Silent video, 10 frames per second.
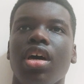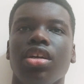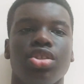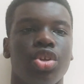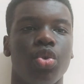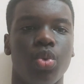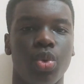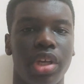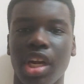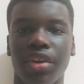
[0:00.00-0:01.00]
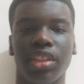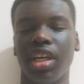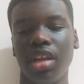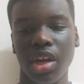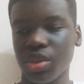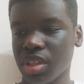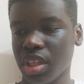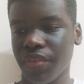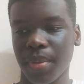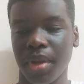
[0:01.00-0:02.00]
So Kieran Tierney goes in
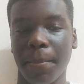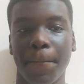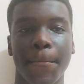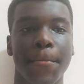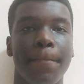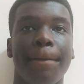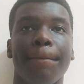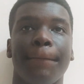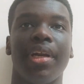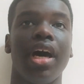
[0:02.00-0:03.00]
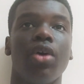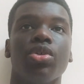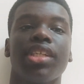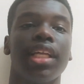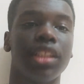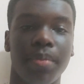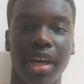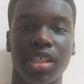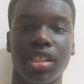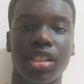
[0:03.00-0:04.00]
there for me. Now centre
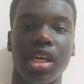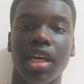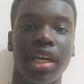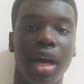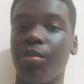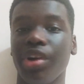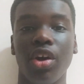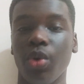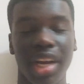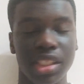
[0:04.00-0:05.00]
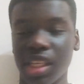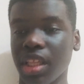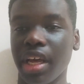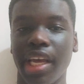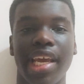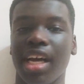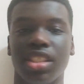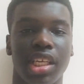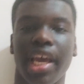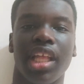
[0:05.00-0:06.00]
backs, Gabriel gets in there. He has
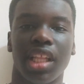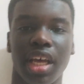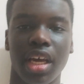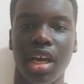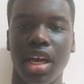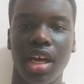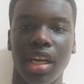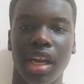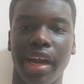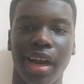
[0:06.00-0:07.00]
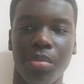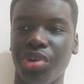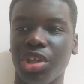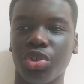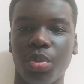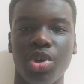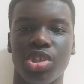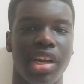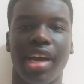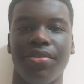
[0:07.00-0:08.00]
to get in there. Like I'm pretty sure most
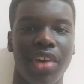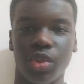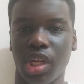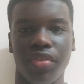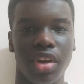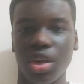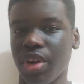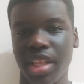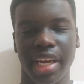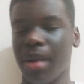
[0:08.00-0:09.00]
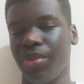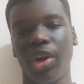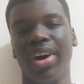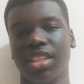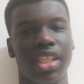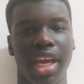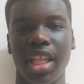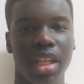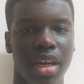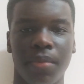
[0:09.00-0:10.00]
United fans would even agree that Gabriel has to get
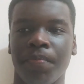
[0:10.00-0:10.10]
in there.